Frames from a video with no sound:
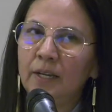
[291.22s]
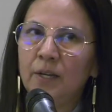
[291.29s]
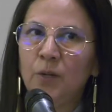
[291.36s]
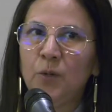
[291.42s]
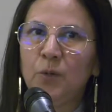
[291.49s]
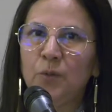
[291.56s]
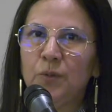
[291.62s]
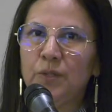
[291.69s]

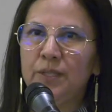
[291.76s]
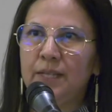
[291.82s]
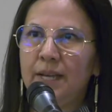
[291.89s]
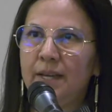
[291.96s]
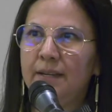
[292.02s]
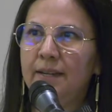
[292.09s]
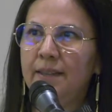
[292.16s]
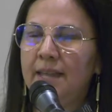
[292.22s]
who
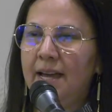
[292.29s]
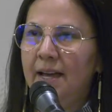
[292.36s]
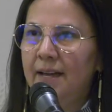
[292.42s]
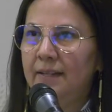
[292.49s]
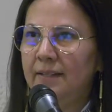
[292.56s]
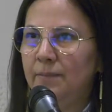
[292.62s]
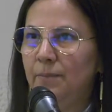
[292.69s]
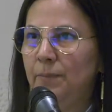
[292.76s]
said
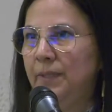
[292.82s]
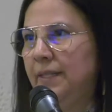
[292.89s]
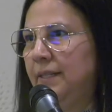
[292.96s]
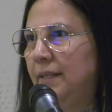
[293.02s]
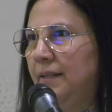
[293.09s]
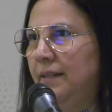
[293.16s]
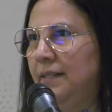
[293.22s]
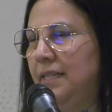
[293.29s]
that,
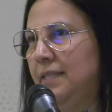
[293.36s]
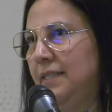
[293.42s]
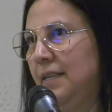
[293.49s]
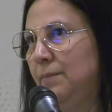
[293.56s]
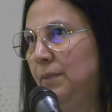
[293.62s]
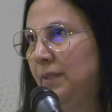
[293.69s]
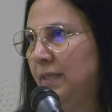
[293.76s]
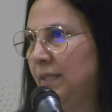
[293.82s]

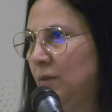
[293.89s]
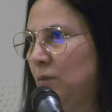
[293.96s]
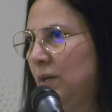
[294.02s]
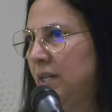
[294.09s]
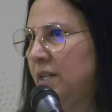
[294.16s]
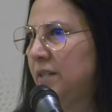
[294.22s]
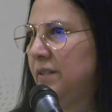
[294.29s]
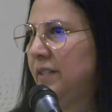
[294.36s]
Belinda, what
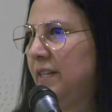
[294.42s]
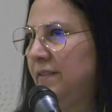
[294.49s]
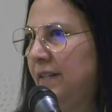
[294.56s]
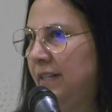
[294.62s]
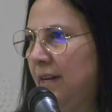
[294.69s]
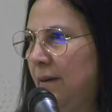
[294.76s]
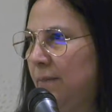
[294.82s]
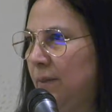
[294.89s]
are you
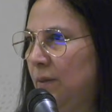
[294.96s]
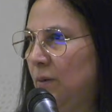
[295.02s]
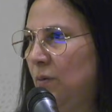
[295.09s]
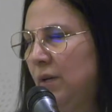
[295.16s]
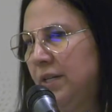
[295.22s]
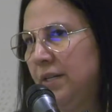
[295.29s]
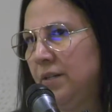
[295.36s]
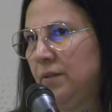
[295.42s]
giving up?
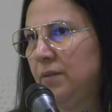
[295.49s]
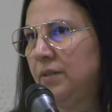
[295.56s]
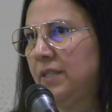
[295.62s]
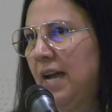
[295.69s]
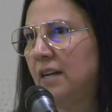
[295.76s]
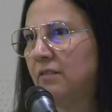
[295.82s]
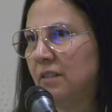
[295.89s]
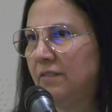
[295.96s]
What are you
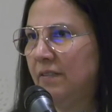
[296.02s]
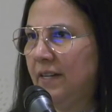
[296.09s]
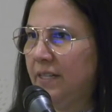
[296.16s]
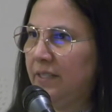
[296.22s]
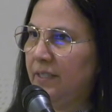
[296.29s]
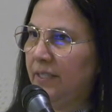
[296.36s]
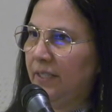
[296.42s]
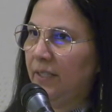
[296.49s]

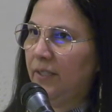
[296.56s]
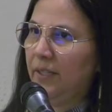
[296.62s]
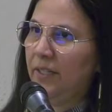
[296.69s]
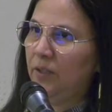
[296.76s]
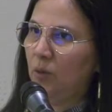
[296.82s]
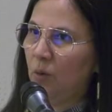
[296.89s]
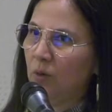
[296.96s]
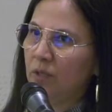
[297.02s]
sacrificing
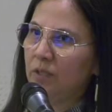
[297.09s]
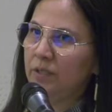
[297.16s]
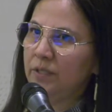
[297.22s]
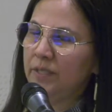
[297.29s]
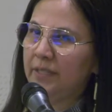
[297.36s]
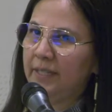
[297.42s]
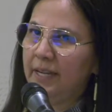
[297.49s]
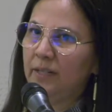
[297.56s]
in order
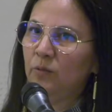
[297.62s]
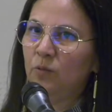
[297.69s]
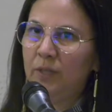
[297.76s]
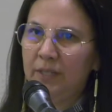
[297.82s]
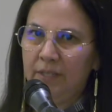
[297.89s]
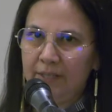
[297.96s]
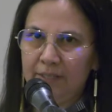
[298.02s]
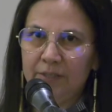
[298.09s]
to get what
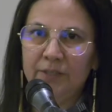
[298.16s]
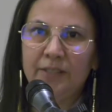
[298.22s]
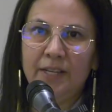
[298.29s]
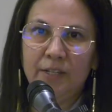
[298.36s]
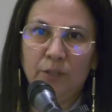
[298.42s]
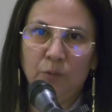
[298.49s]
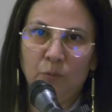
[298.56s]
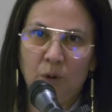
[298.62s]
it is
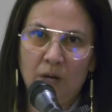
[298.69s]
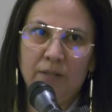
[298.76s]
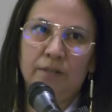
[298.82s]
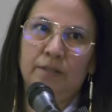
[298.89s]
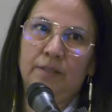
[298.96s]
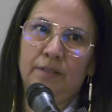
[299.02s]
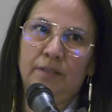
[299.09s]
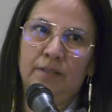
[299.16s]
that you want?